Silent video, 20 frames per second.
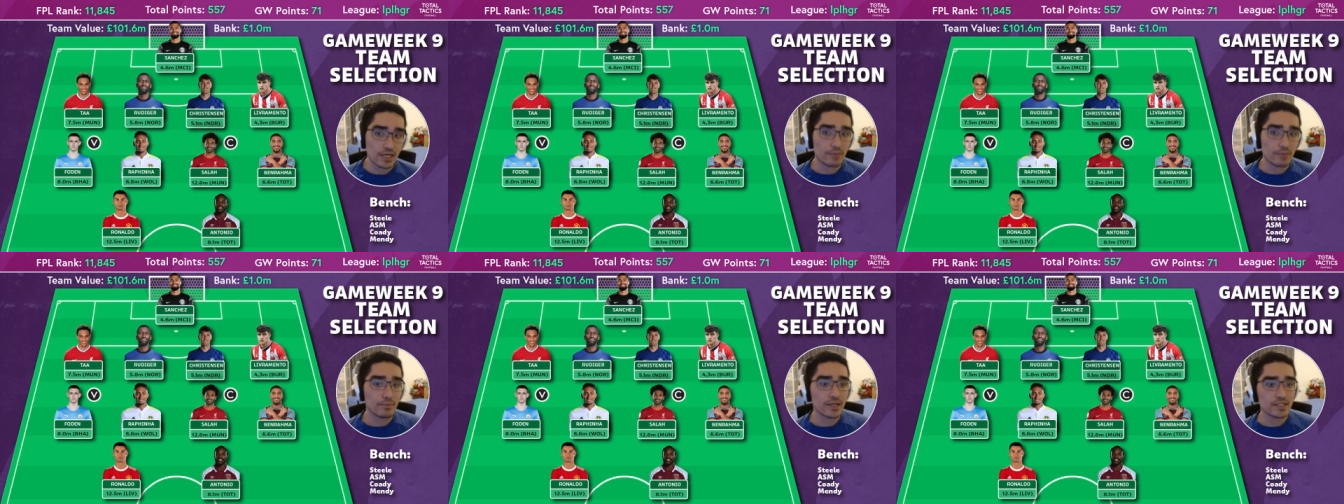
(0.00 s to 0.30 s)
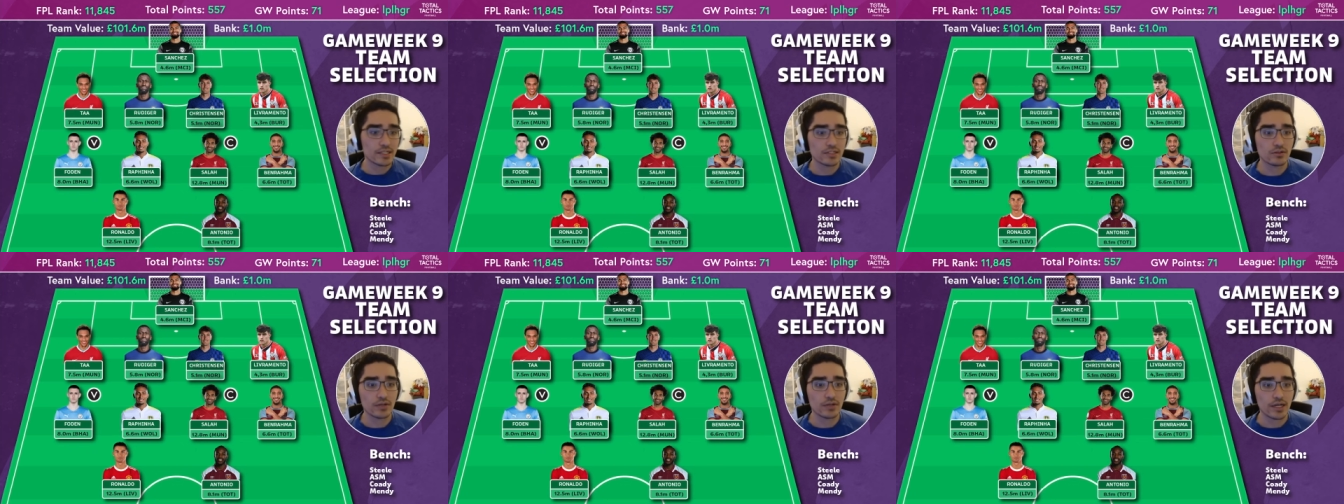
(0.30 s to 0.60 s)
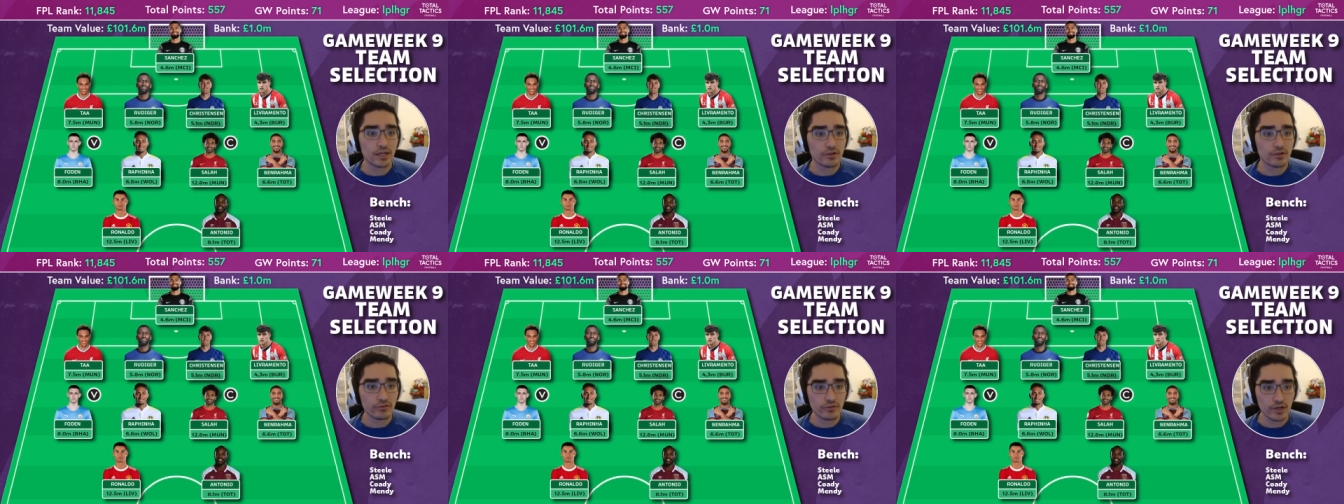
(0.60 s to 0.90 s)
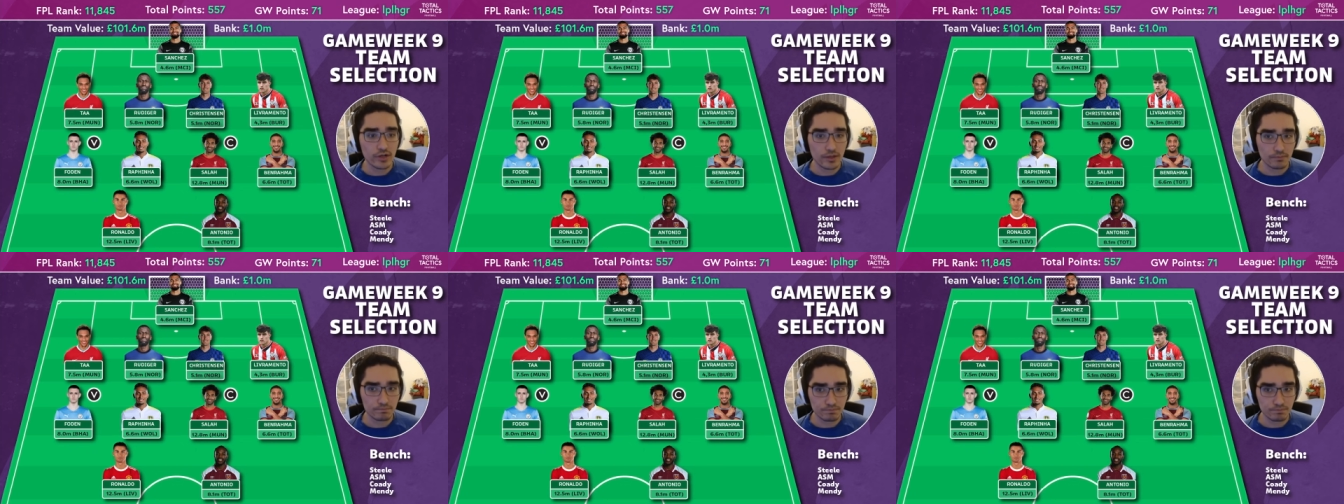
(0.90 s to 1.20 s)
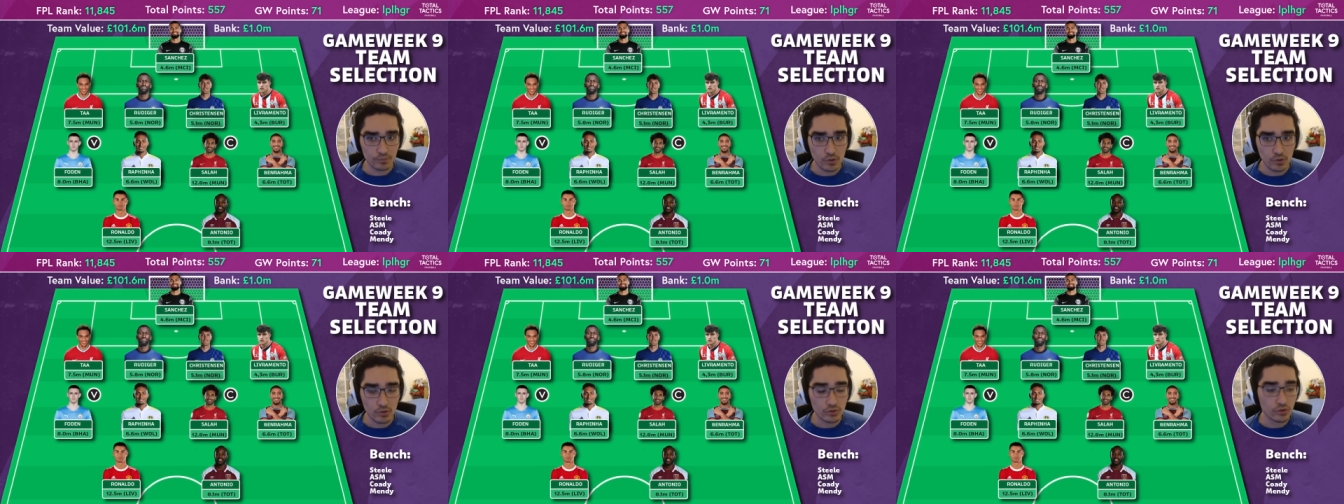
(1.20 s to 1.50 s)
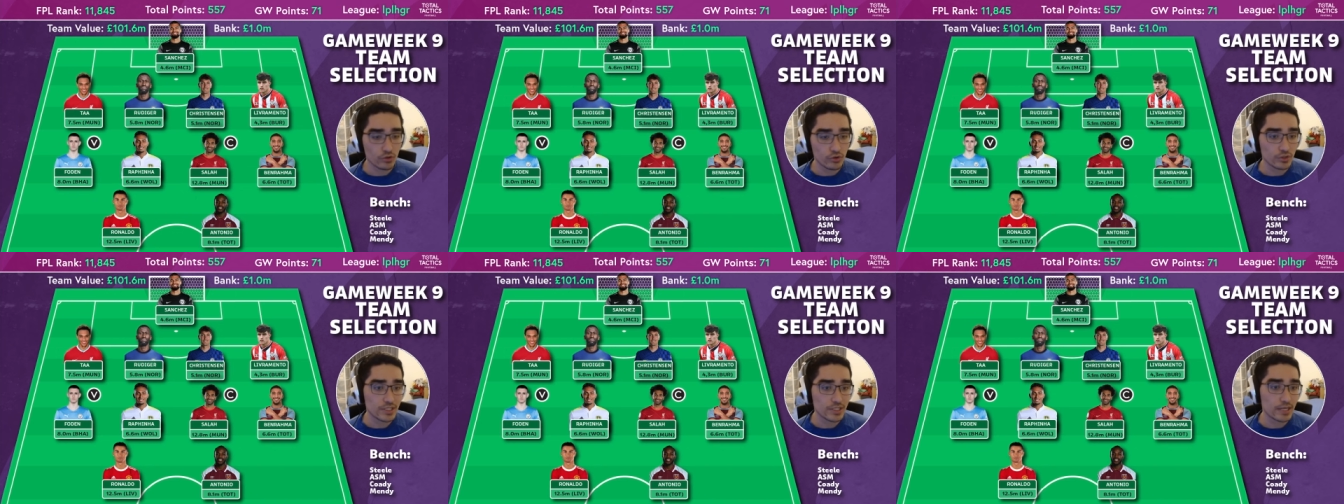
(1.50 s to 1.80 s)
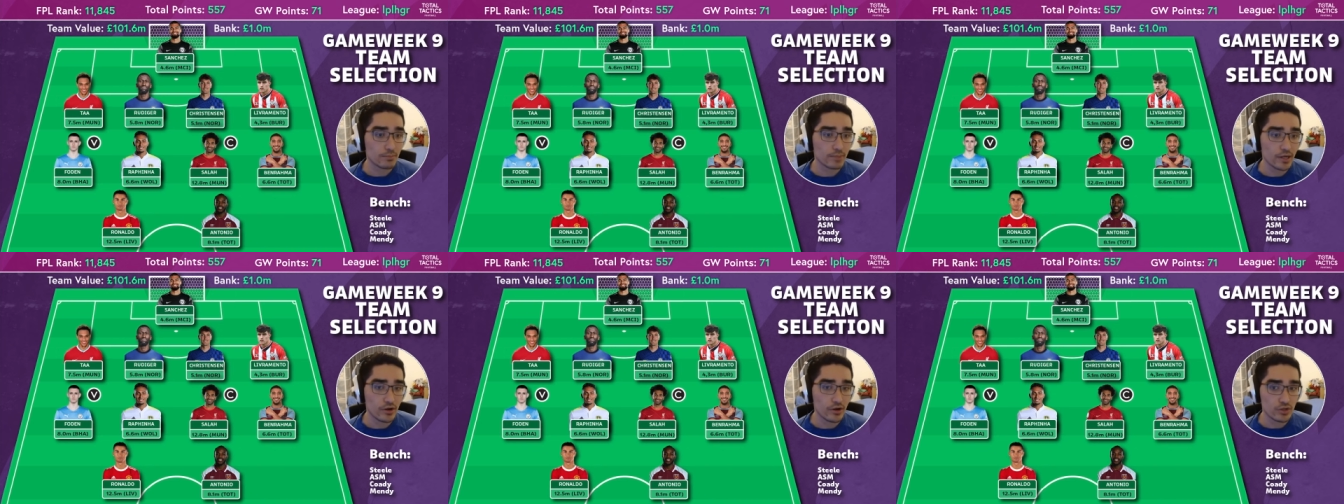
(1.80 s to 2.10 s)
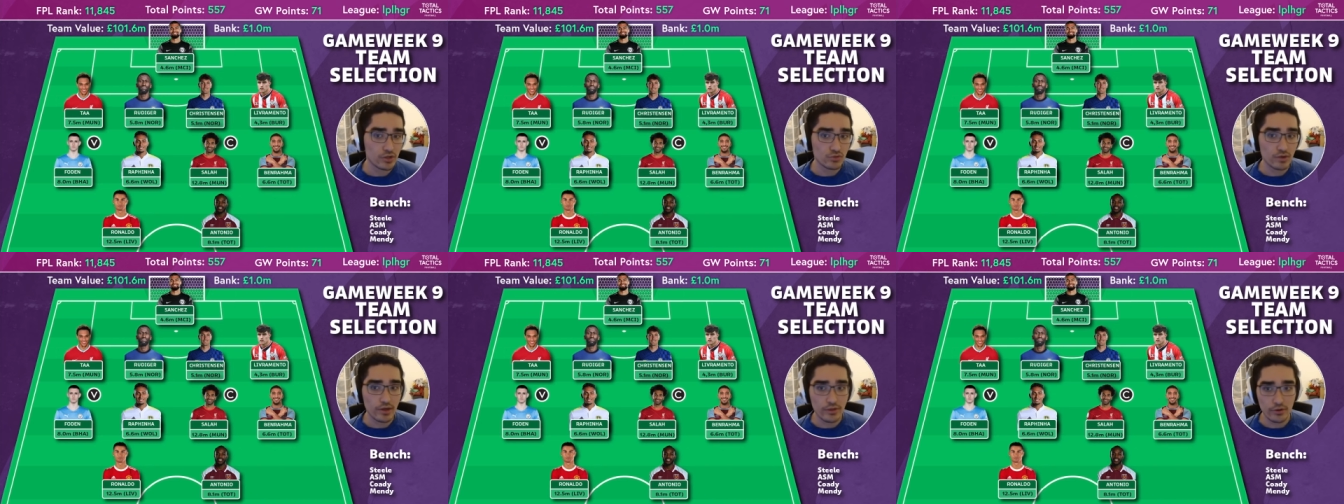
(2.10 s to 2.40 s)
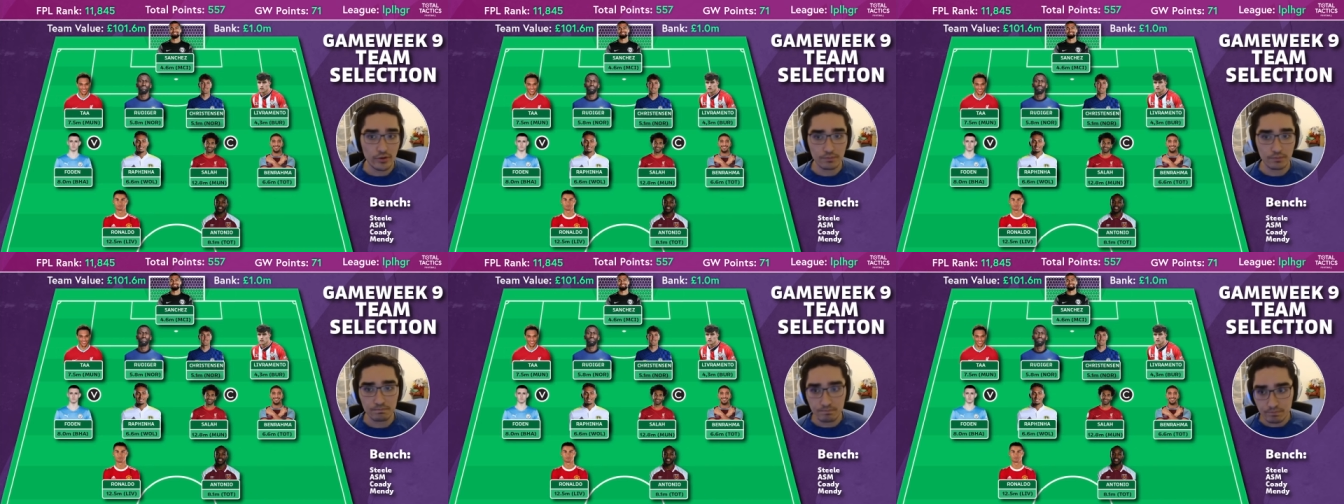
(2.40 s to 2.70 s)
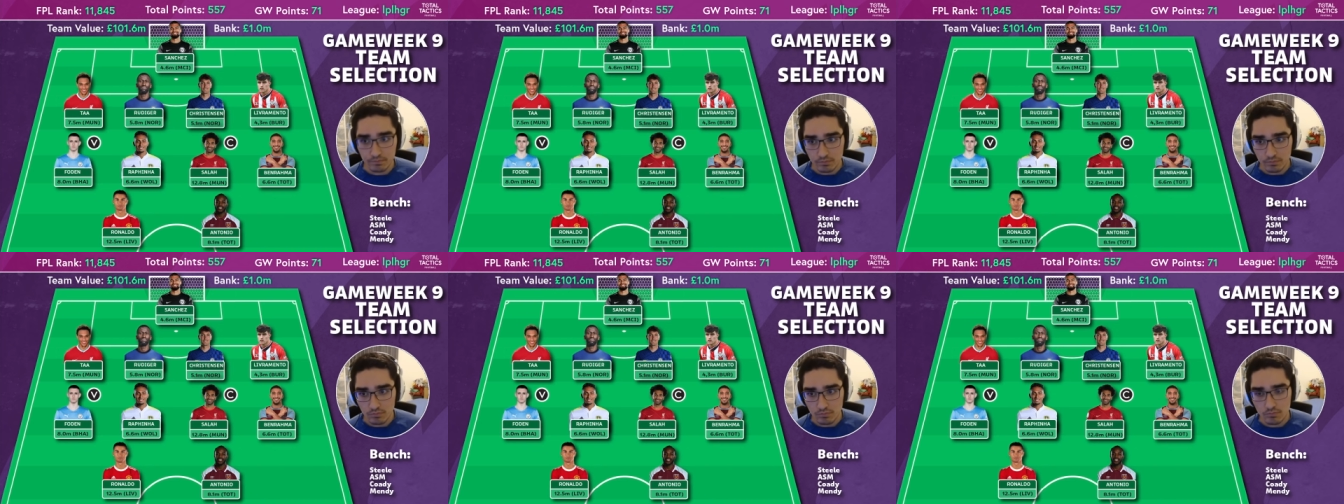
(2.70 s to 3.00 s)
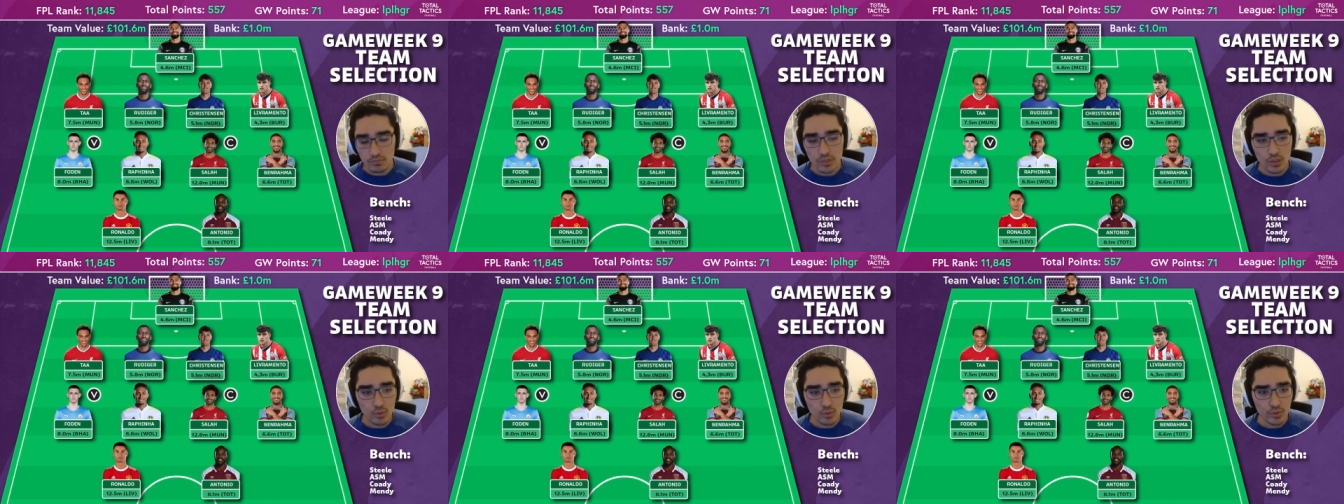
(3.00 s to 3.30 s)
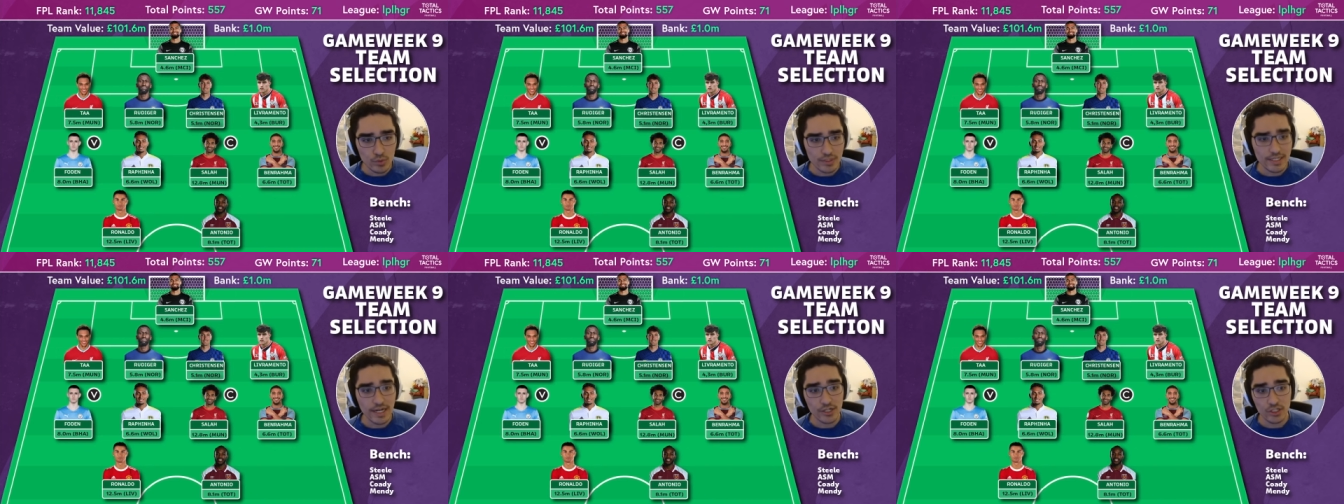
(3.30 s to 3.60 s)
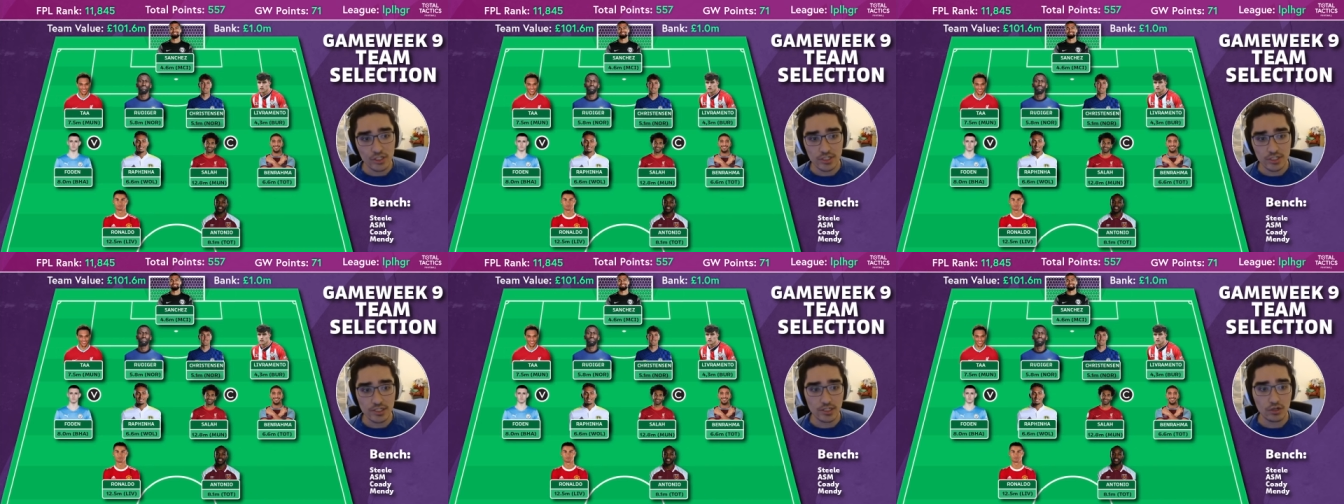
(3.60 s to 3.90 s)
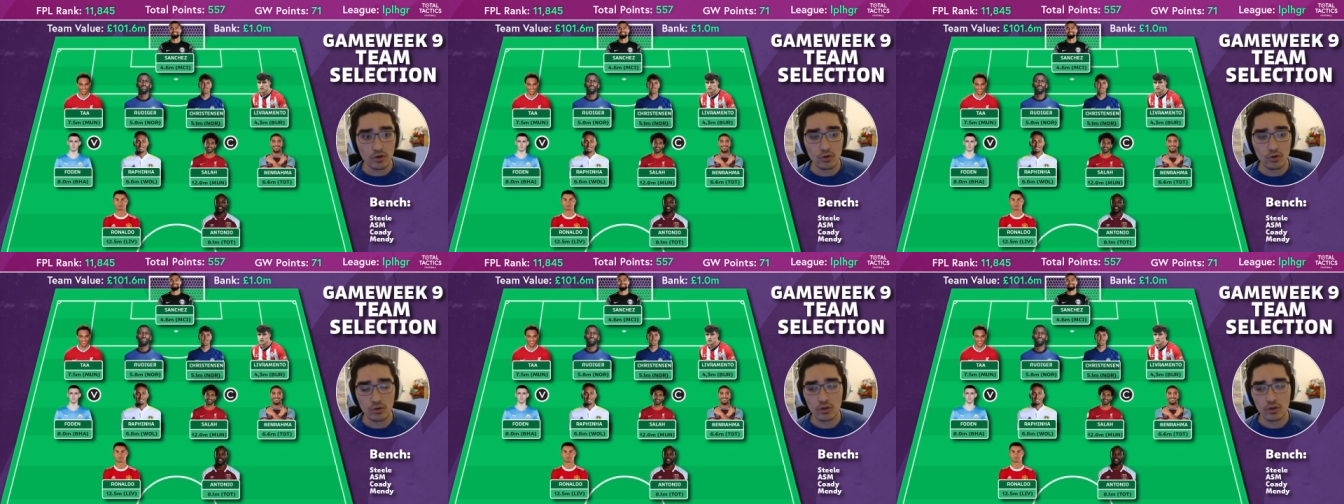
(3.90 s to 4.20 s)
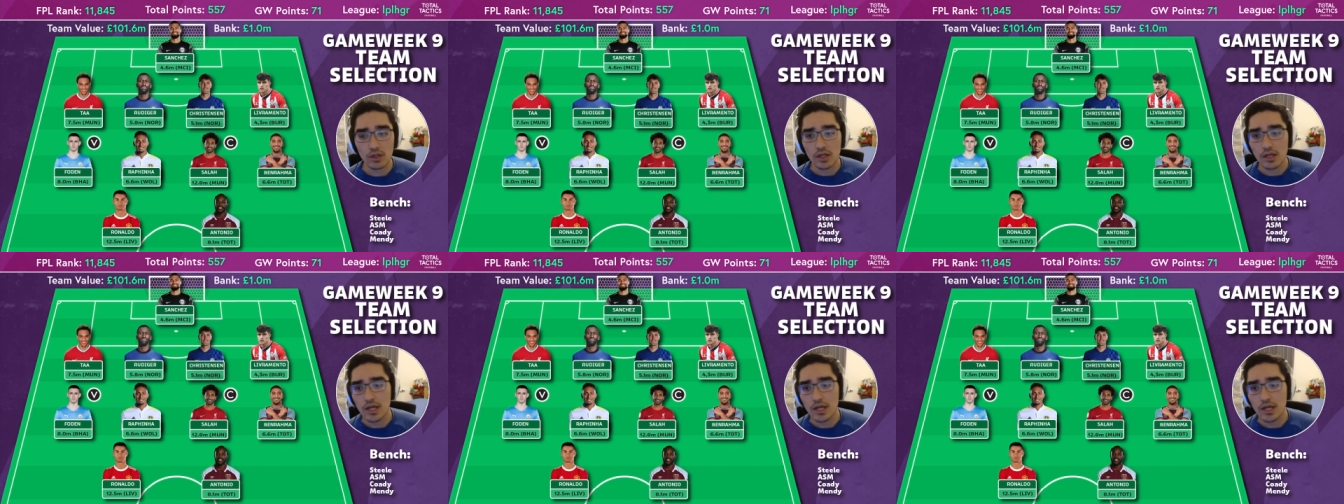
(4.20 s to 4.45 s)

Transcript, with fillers: I might still kind of, um, or, or 10 players rather, with Sanchez in goal.